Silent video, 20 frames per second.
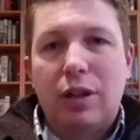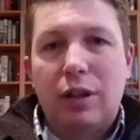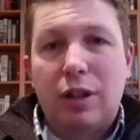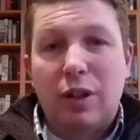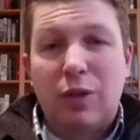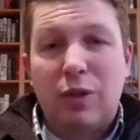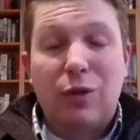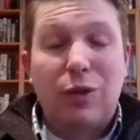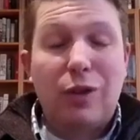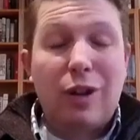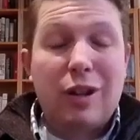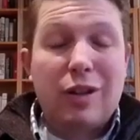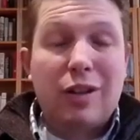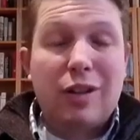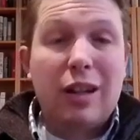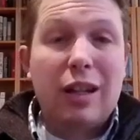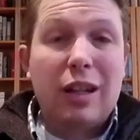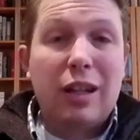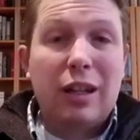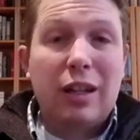
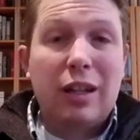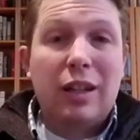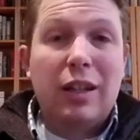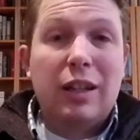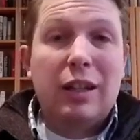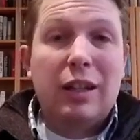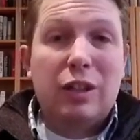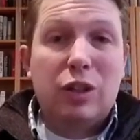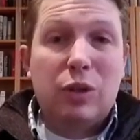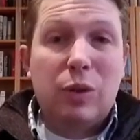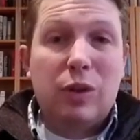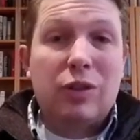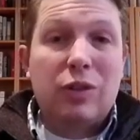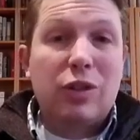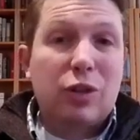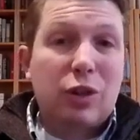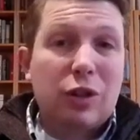confronted U.S.